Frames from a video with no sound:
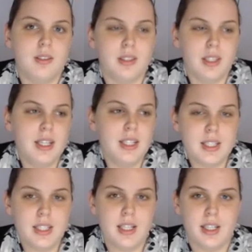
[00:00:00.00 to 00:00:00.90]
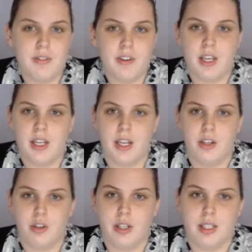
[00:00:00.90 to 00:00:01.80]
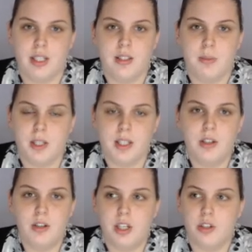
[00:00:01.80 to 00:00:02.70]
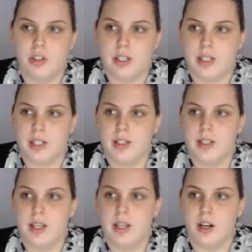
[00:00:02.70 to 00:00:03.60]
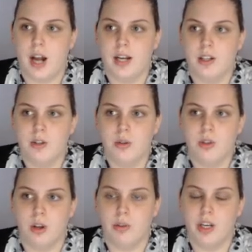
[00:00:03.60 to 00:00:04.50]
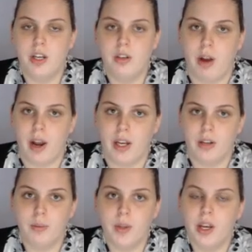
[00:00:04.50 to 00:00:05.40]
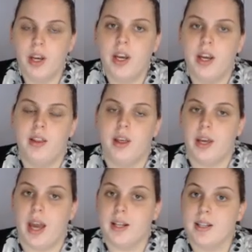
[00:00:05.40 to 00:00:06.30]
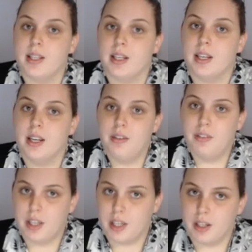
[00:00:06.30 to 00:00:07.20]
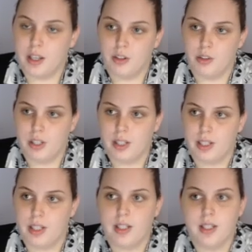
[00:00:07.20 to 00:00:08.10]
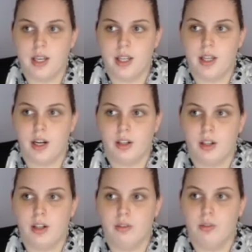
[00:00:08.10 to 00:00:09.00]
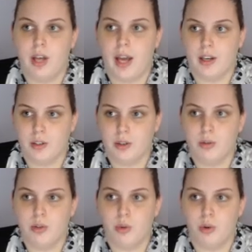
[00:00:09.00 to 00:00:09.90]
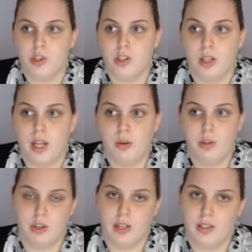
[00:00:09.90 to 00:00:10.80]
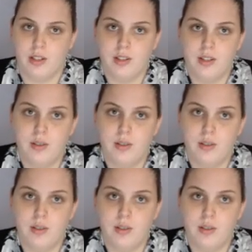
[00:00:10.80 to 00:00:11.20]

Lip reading: insignificant increases, but still increases in their attitudes on reading and writing, and that they had significant increases in their attitudes towards language lessons.